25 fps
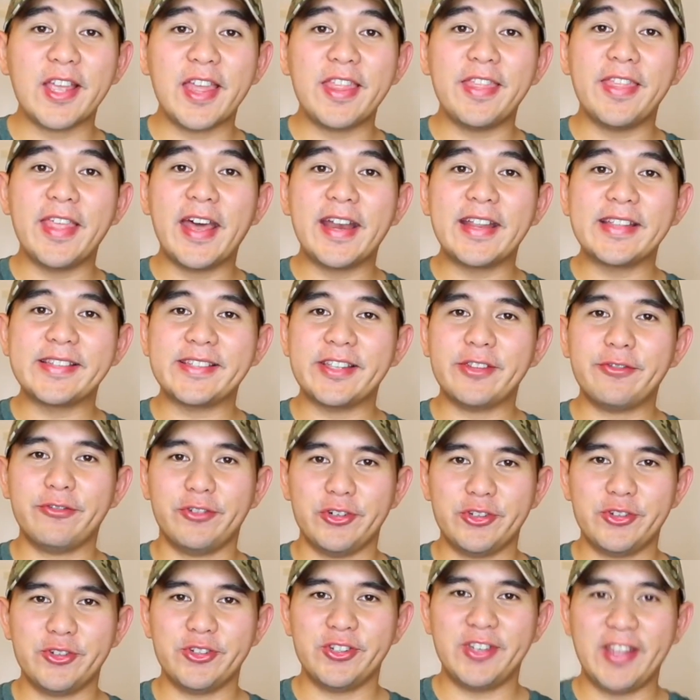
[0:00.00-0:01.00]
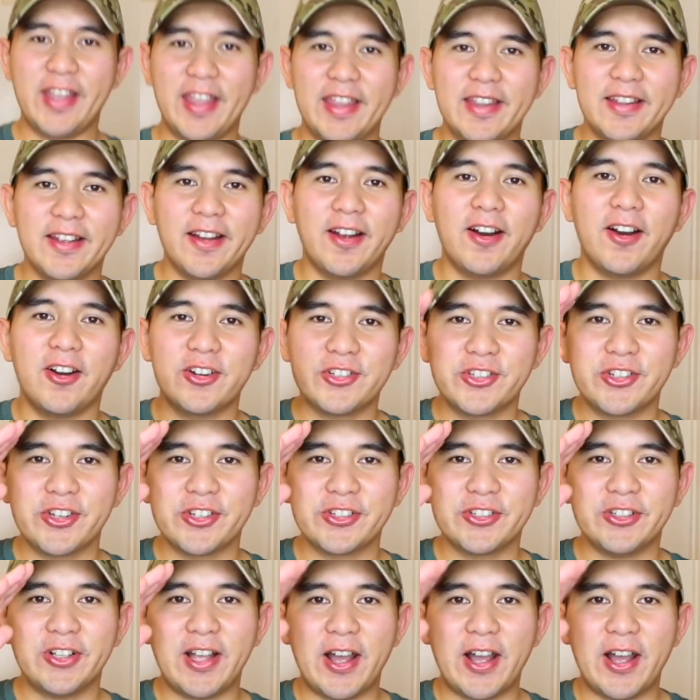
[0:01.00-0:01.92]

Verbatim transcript: And that is it for today. ARCHIEzzle